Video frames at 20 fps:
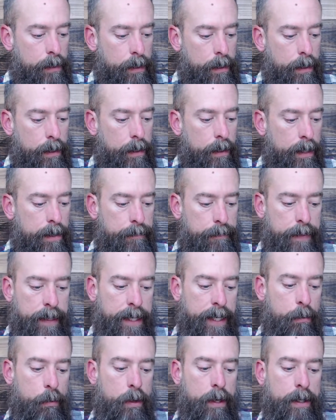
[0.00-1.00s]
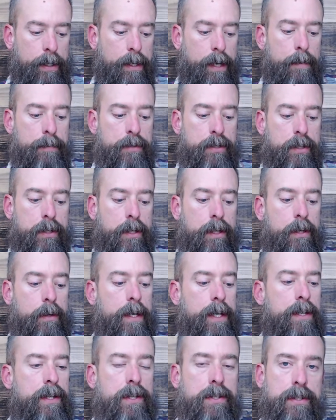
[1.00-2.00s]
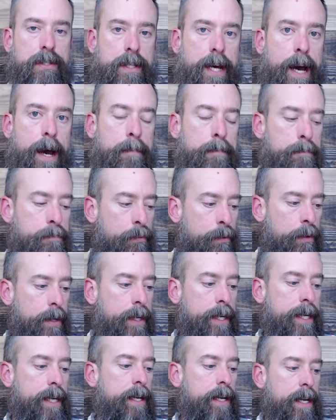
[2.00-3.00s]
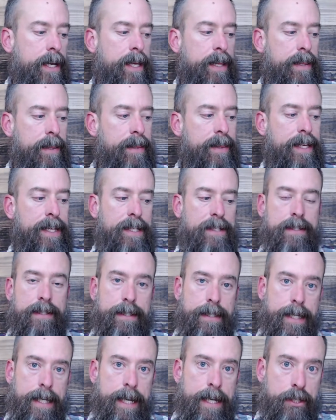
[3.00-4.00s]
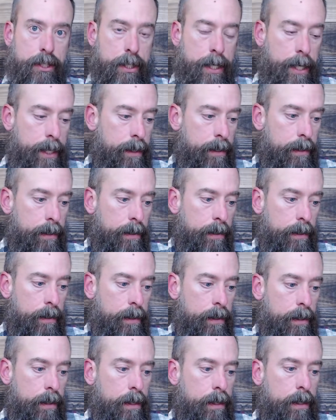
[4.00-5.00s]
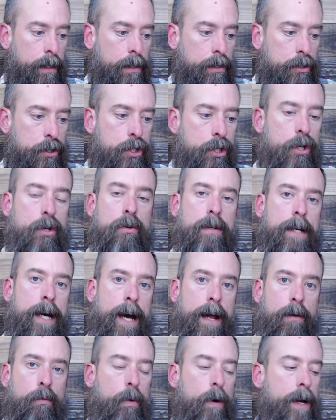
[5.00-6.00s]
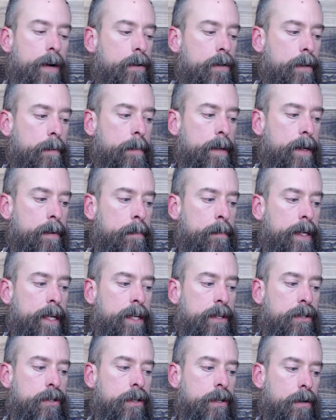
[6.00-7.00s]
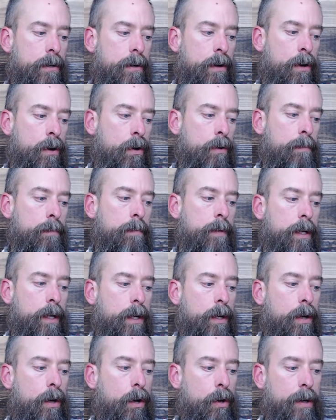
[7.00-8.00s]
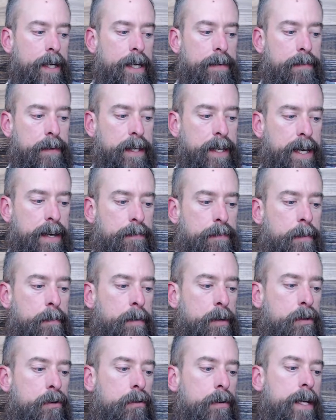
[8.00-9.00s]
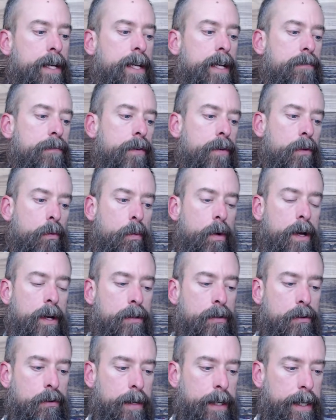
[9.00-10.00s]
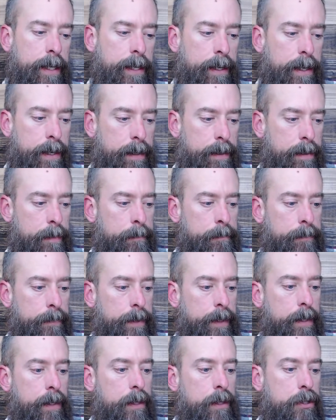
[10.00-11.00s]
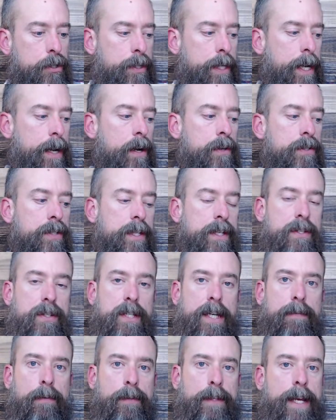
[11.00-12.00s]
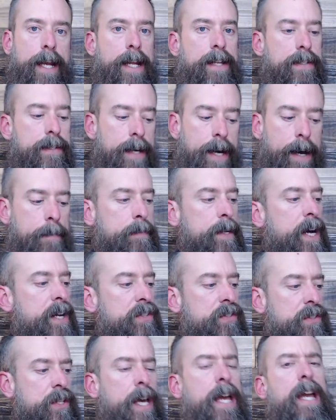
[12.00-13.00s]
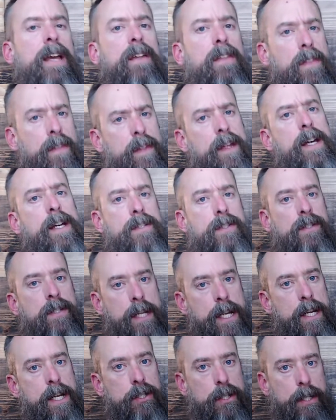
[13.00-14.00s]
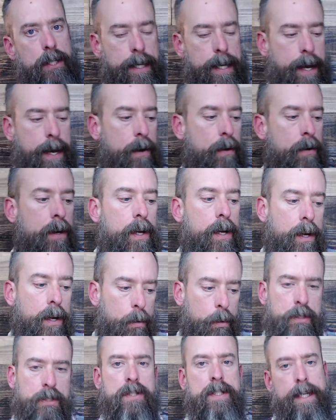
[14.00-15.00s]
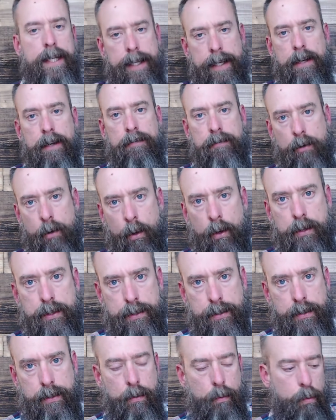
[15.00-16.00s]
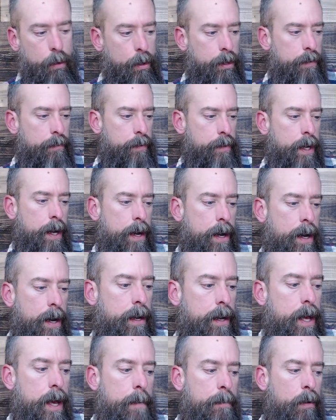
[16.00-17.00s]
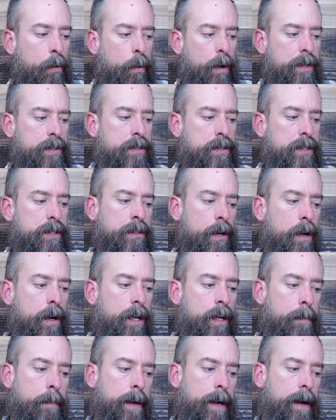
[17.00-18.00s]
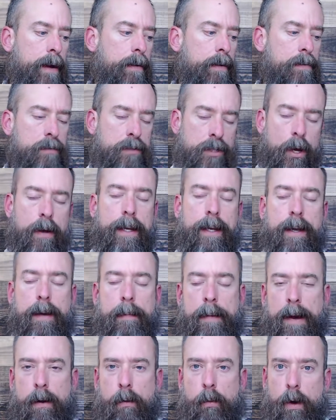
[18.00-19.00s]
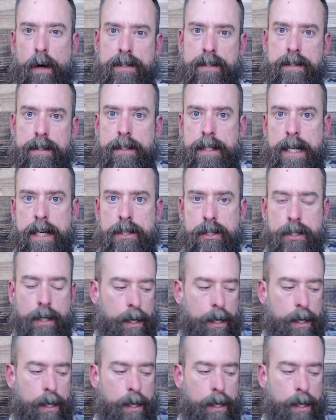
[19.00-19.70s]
If anyone comes to you and does not bring this teaching, do not welcome him into your home or even give him a greeting, for the one greeting him shares in his evil deeds." Now, I'm not saying this teaching now. We're sticking, of course, to the Word of God. But what's he talking about? What's the teaching?